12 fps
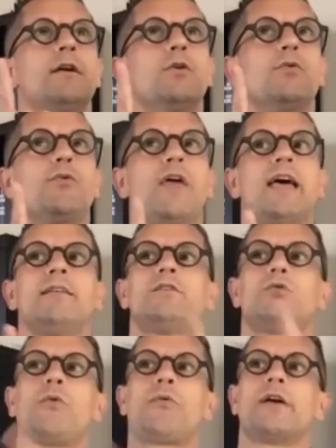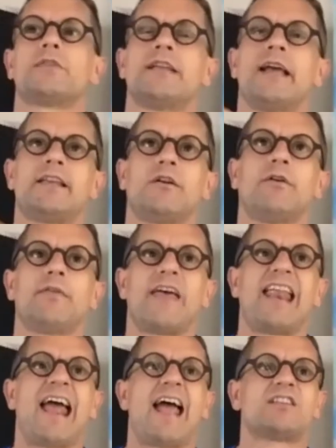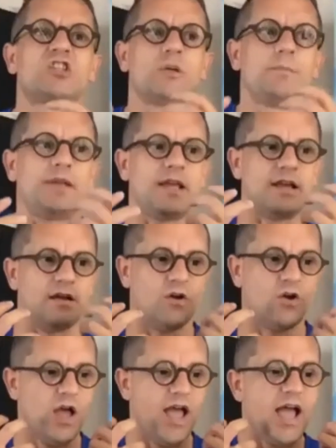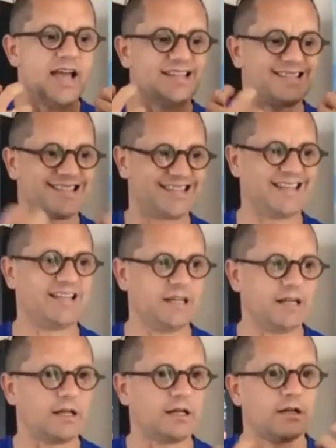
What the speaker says: then 2,800, there has to be a acidic,